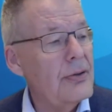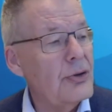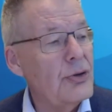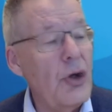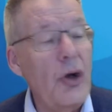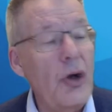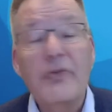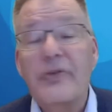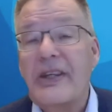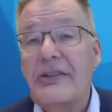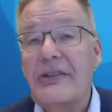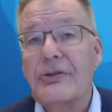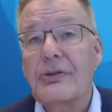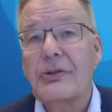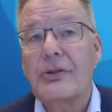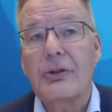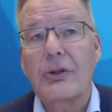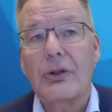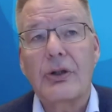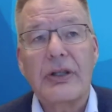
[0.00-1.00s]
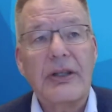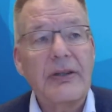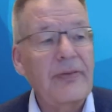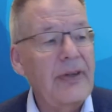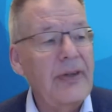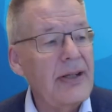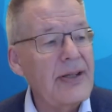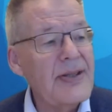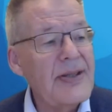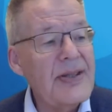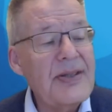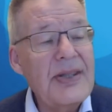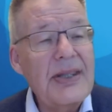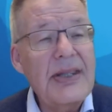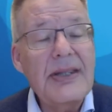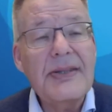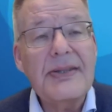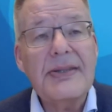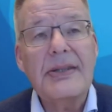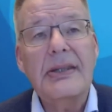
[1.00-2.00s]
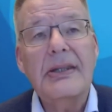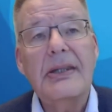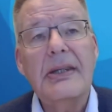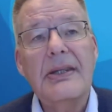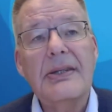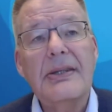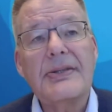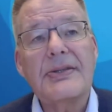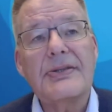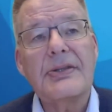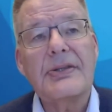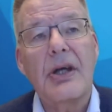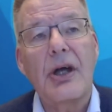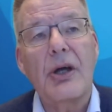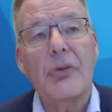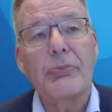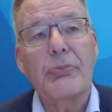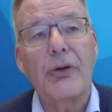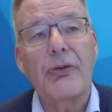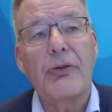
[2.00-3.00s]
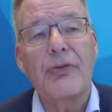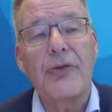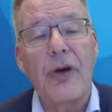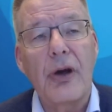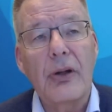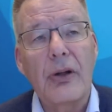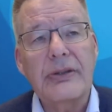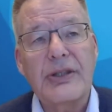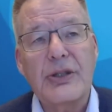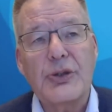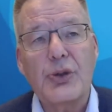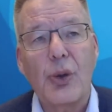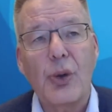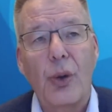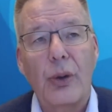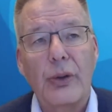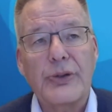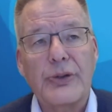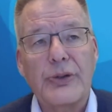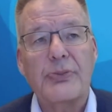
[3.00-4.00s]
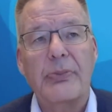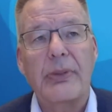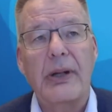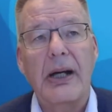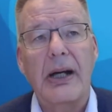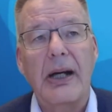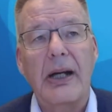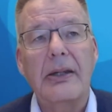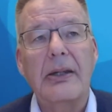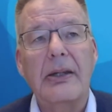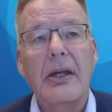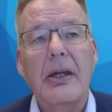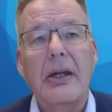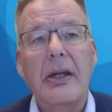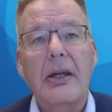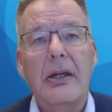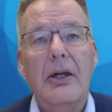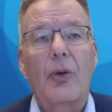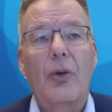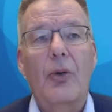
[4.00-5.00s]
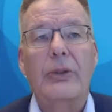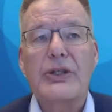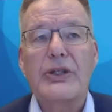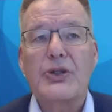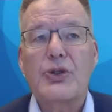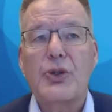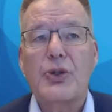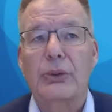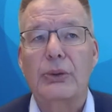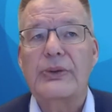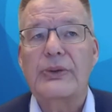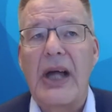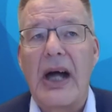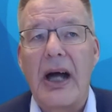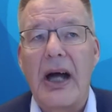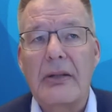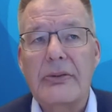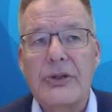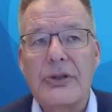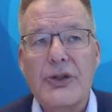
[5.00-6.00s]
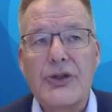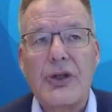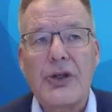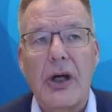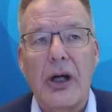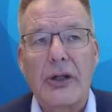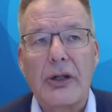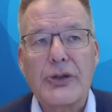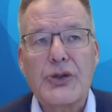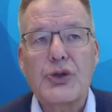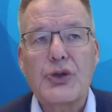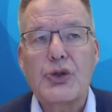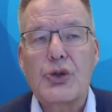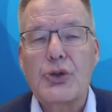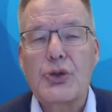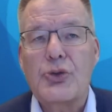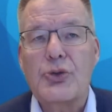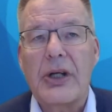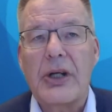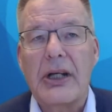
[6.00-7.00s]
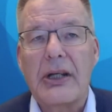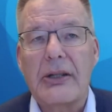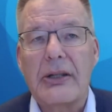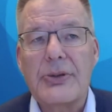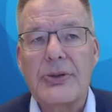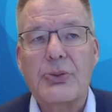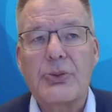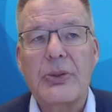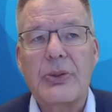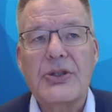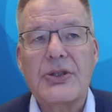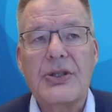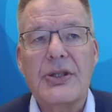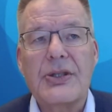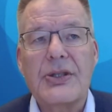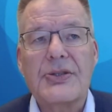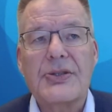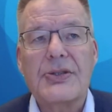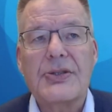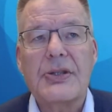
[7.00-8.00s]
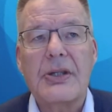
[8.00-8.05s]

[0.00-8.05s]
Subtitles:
COVID, coronavirus disease, is caused by what is called now the SARS-2 virus, which is